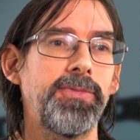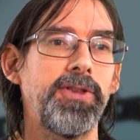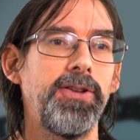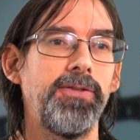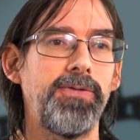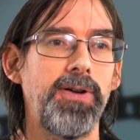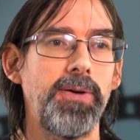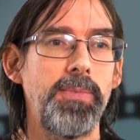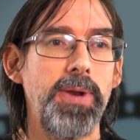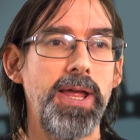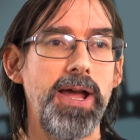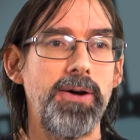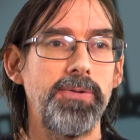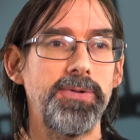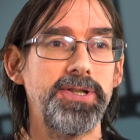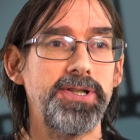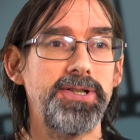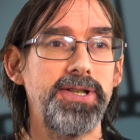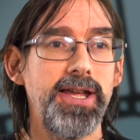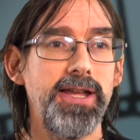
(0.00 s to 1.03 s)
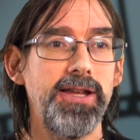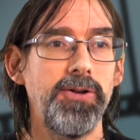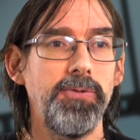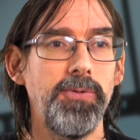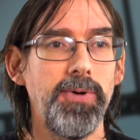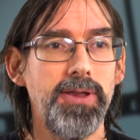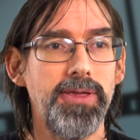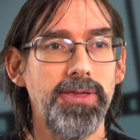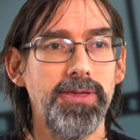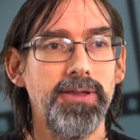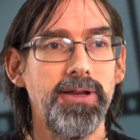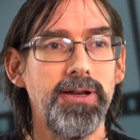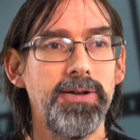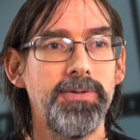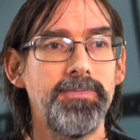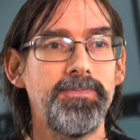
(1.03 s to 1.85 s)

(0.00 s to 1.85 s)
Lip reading: family I was staying with.